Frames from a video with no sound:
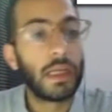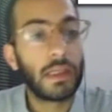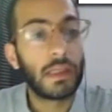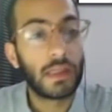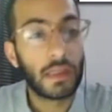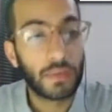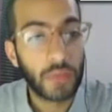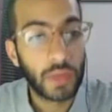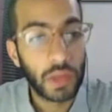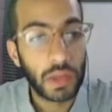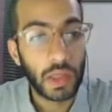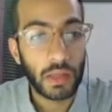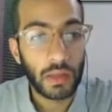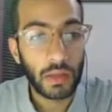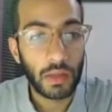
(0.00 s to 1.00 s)
And it says
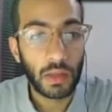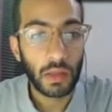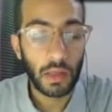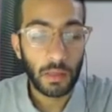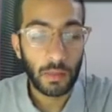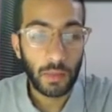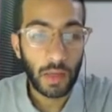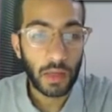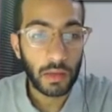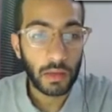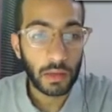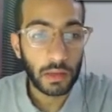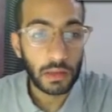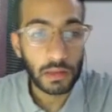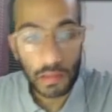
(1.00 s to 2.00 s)
reject the null
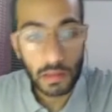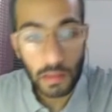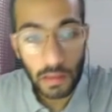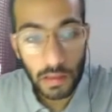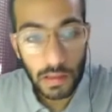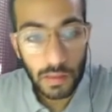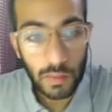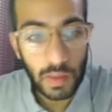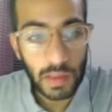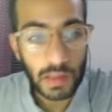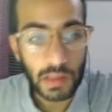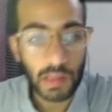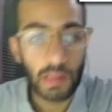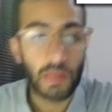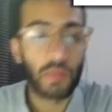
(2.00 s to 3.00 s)
hypothesis. This
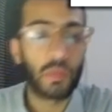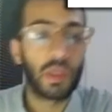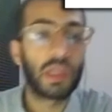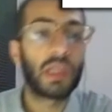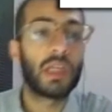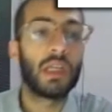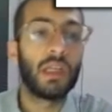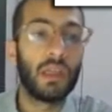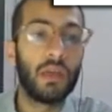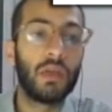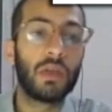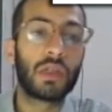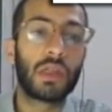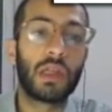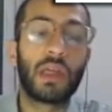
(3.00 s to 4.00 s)
means that we can
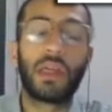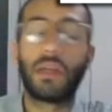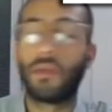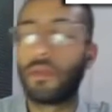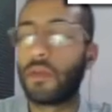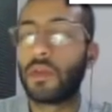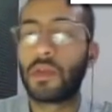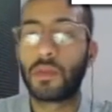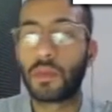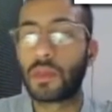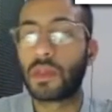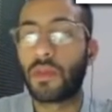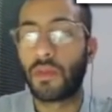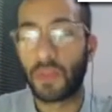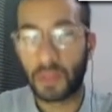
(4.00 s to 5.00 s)
use that very
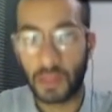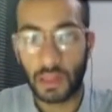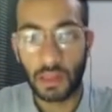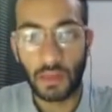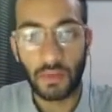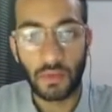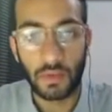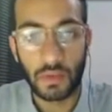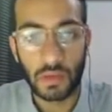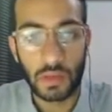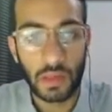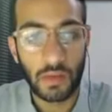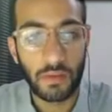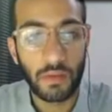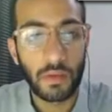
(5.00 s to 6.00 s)
specific
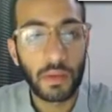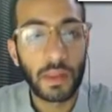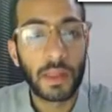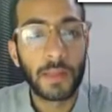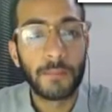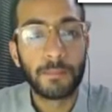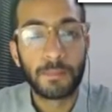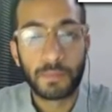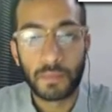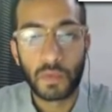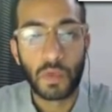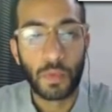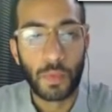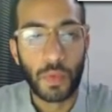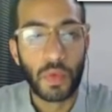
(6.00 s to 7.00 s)
significance level
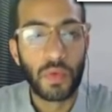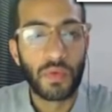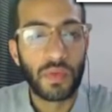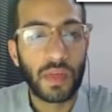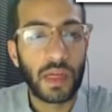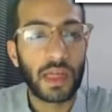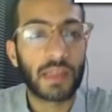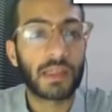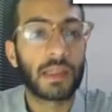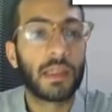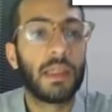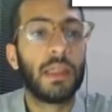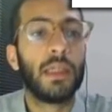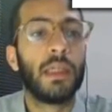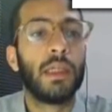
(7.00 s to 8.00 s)
to prove that